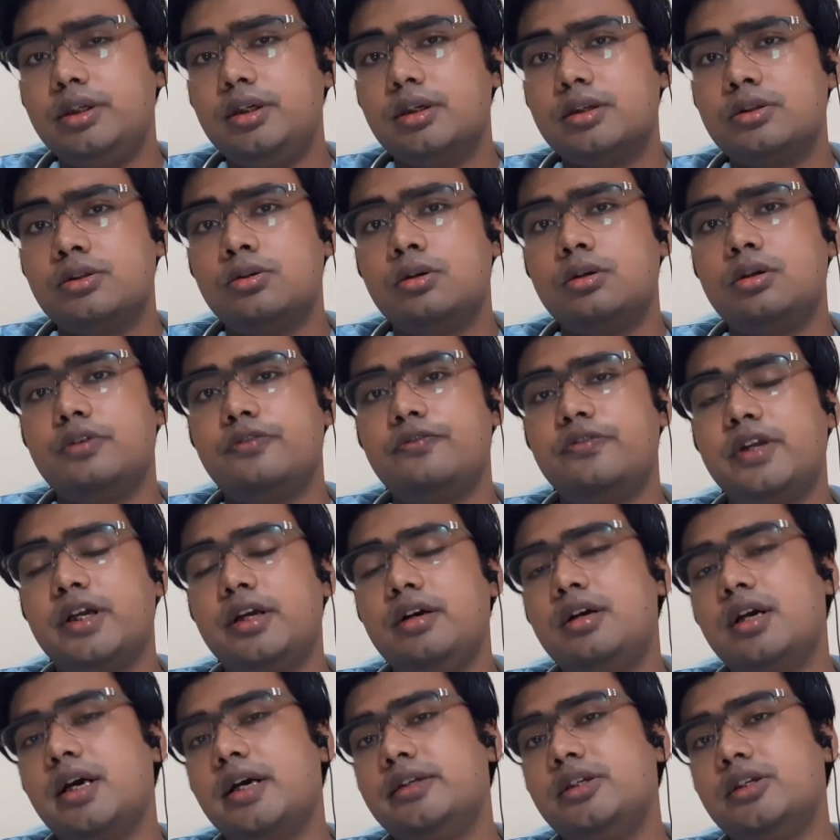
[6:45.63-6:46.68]
does not
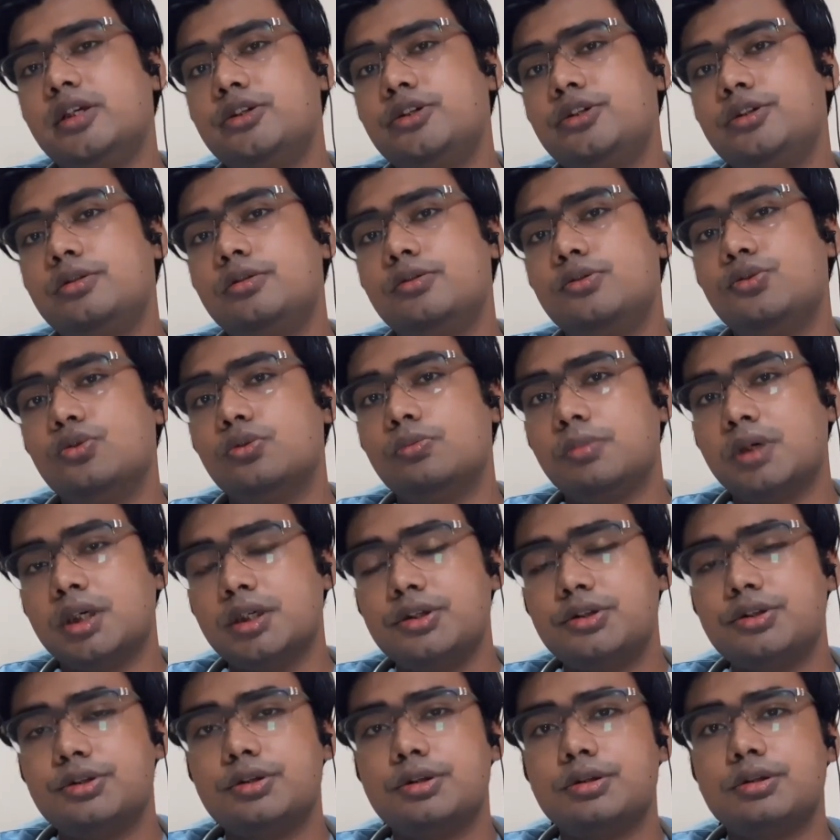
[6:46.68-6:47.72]
affect digestion so much.
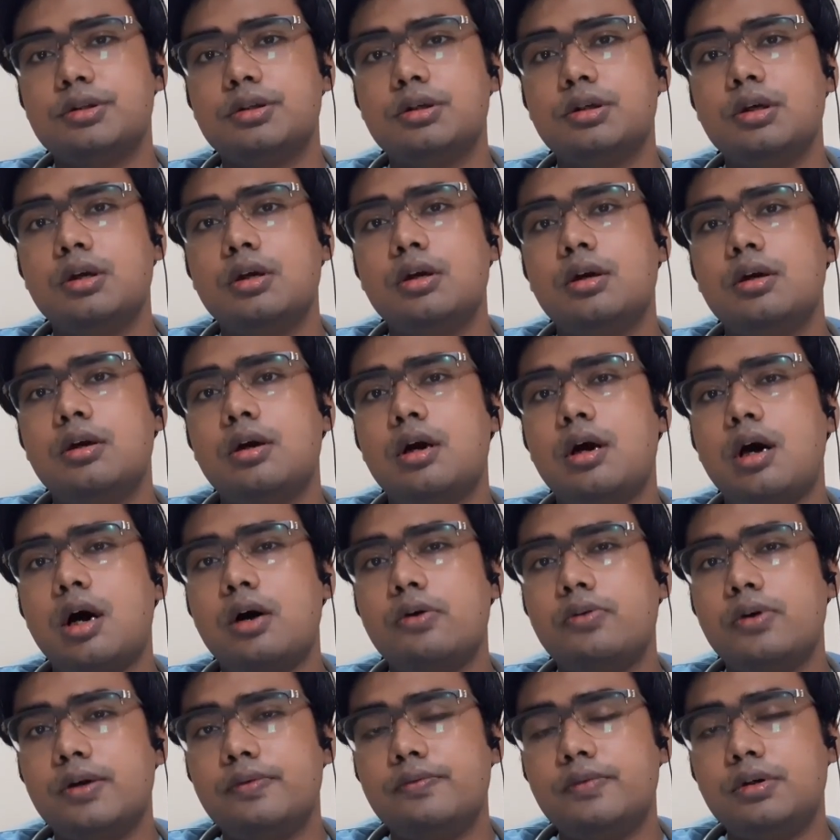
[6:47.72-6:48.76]

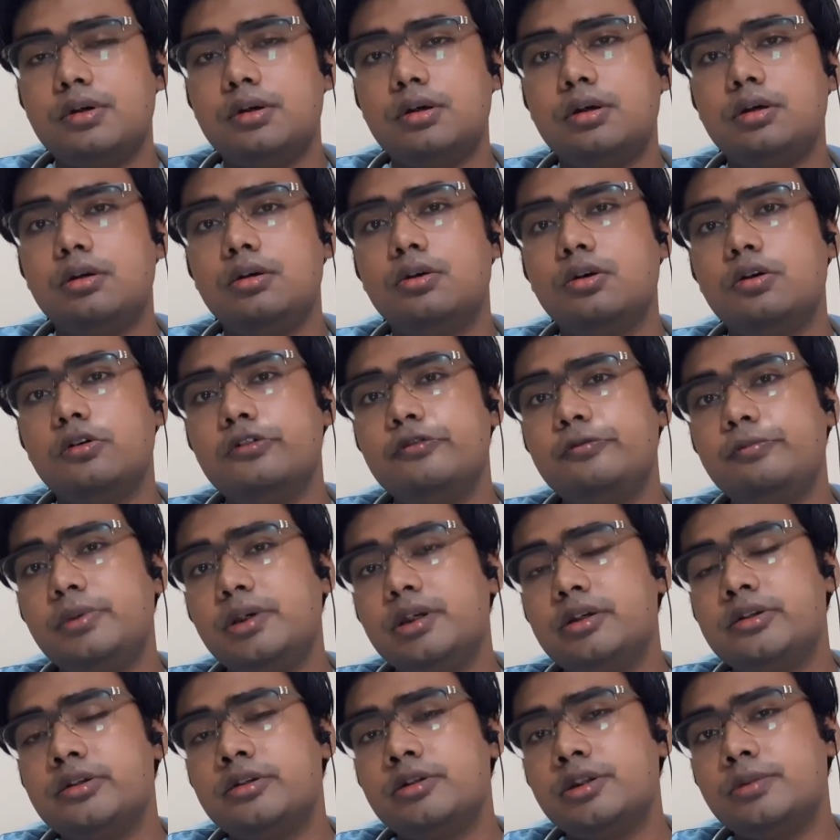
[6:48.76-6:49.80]
However, a lot of
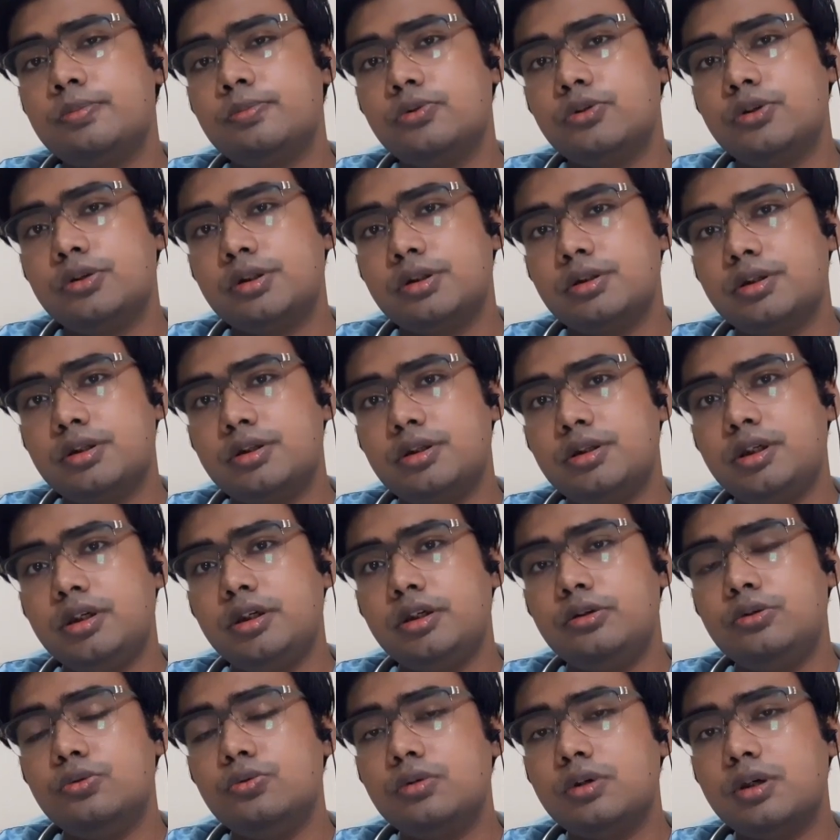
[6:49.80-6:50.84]
patients post-surgery
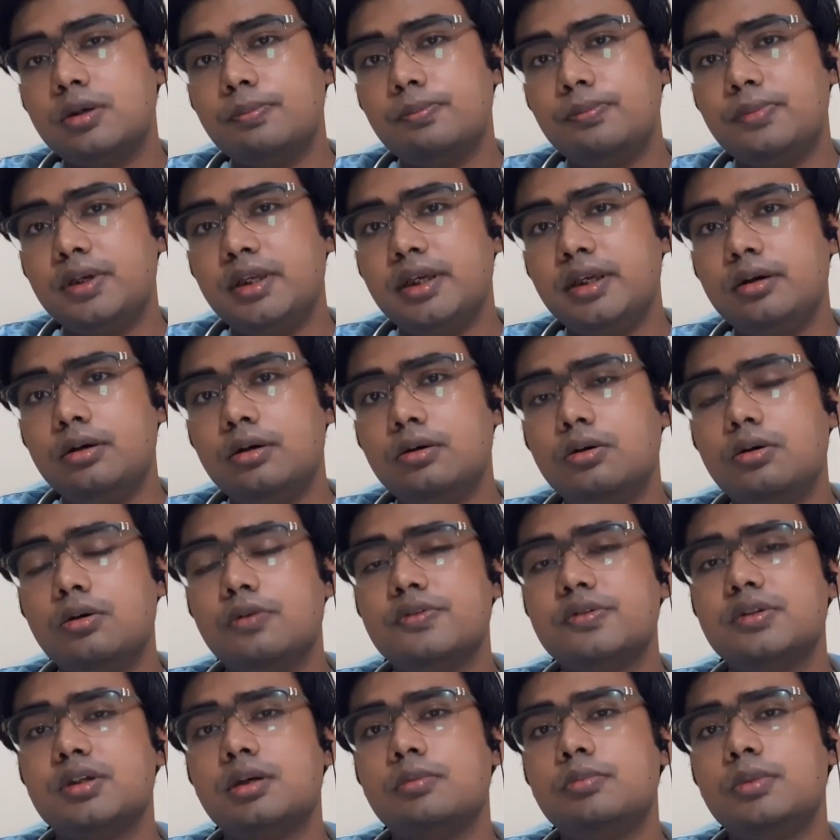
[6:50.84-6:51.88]
do complain
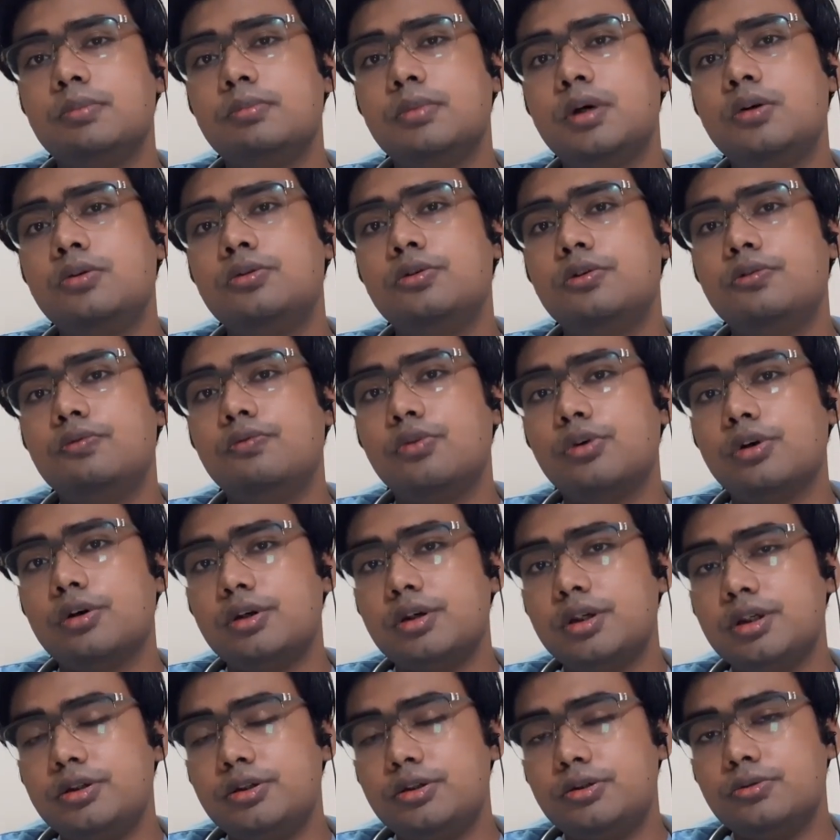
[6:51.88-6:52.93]
of some amount of
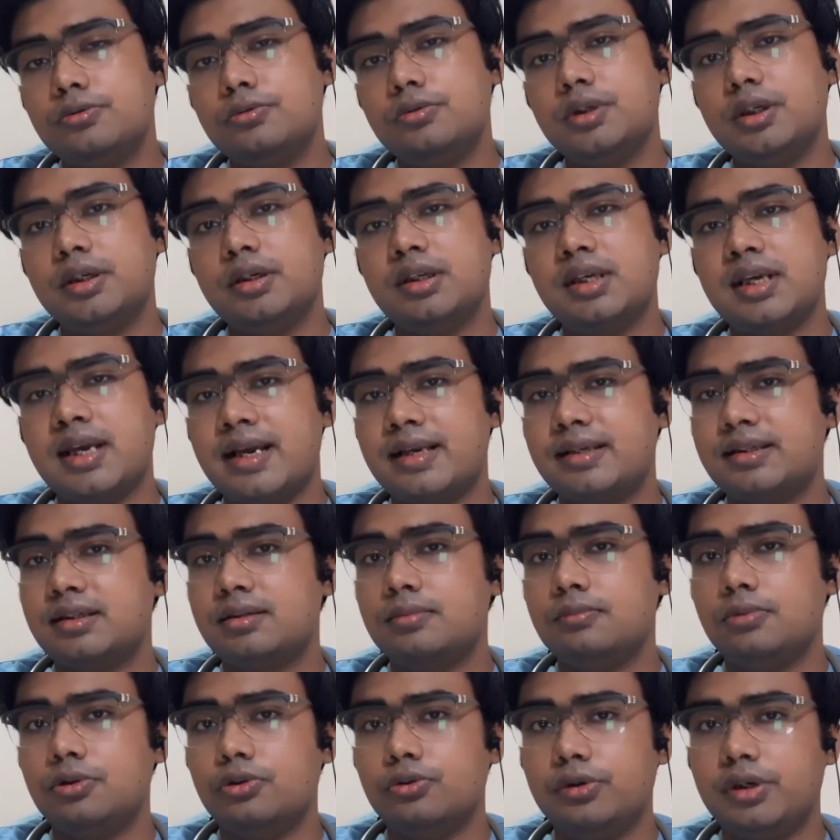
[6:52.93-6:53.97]
watery stool and gas
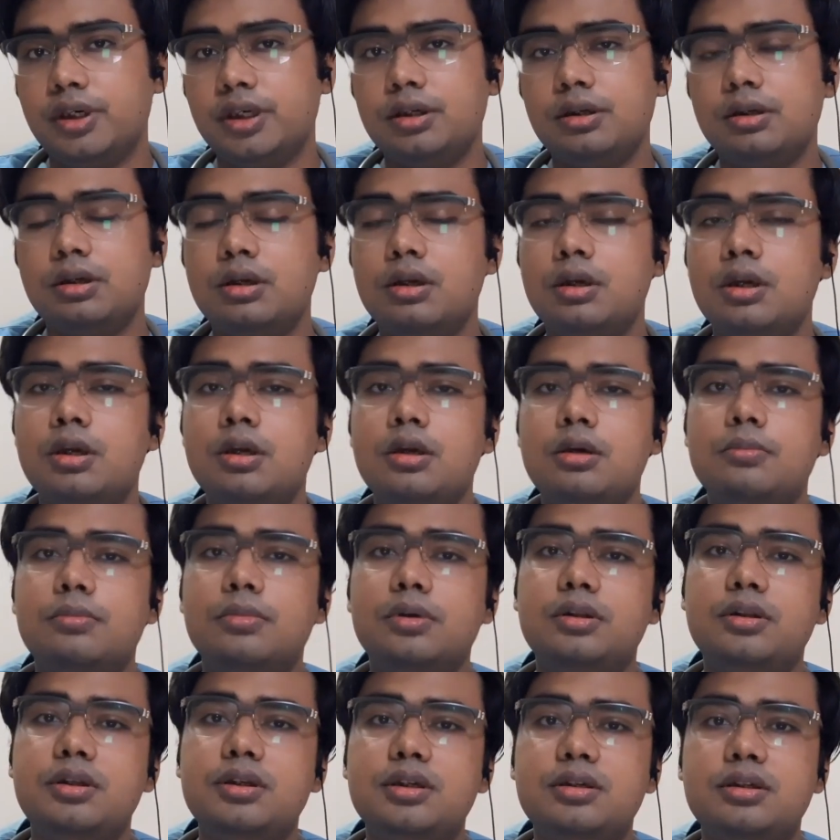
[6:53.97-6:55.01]
and bloating,
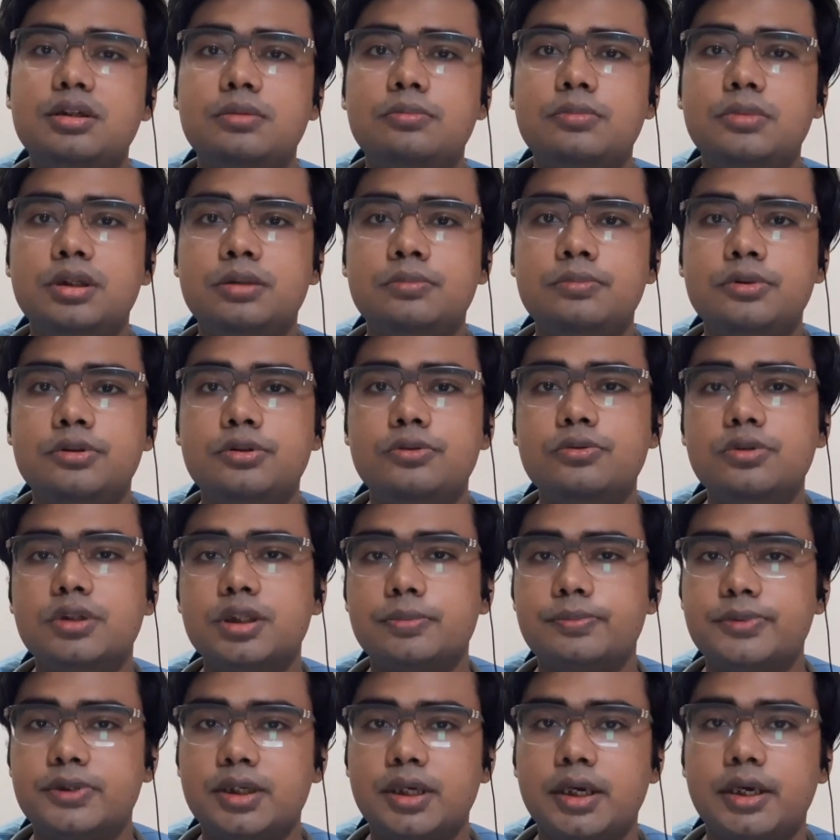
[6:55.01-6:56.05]
but these symptoms do
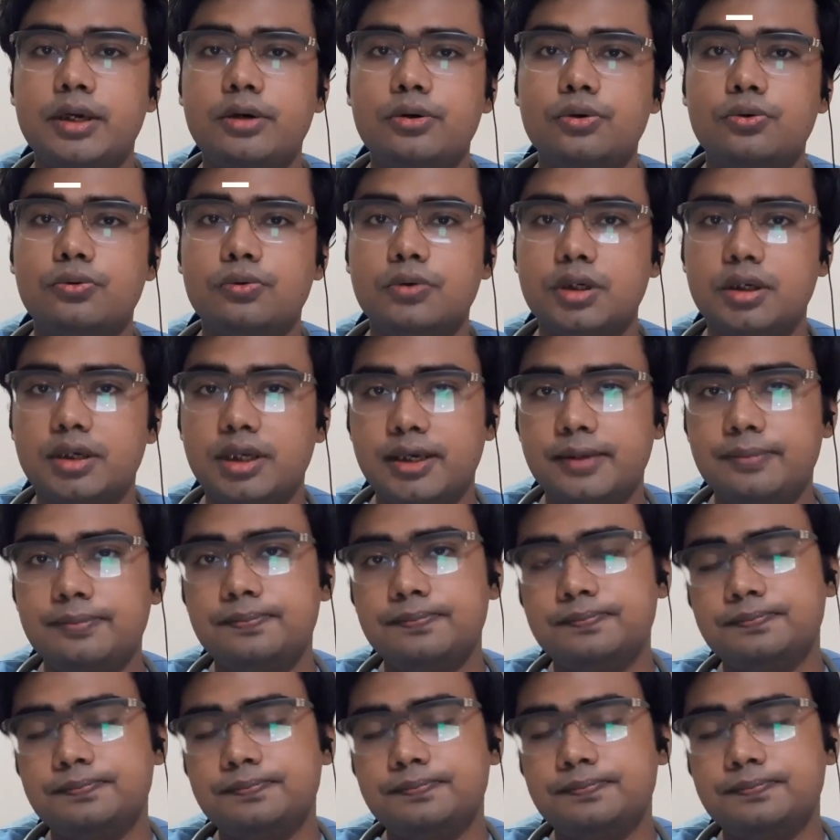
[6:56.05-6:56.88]
subside over time.